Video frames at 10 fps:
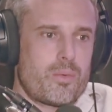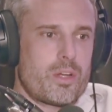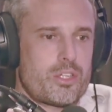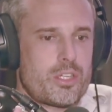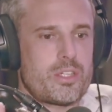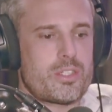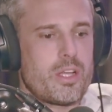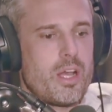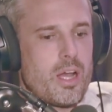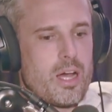which is
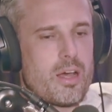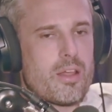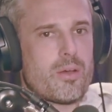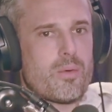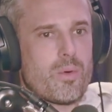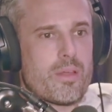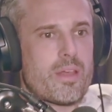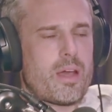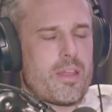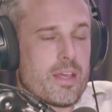one of
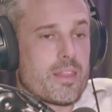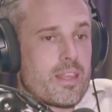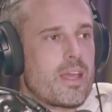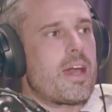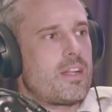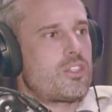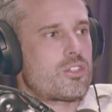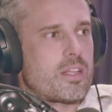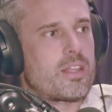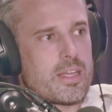the head
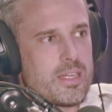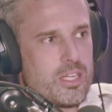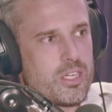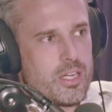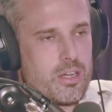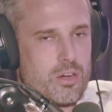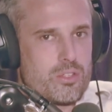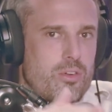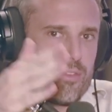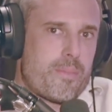strength and conditioning
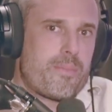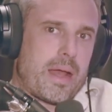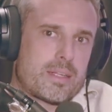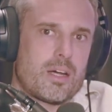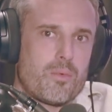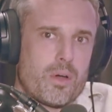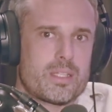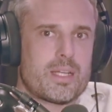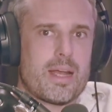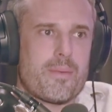coach over at Bangtao Muay
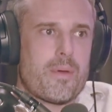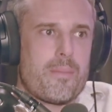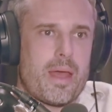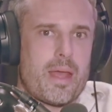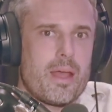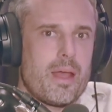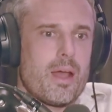Thai and MMA.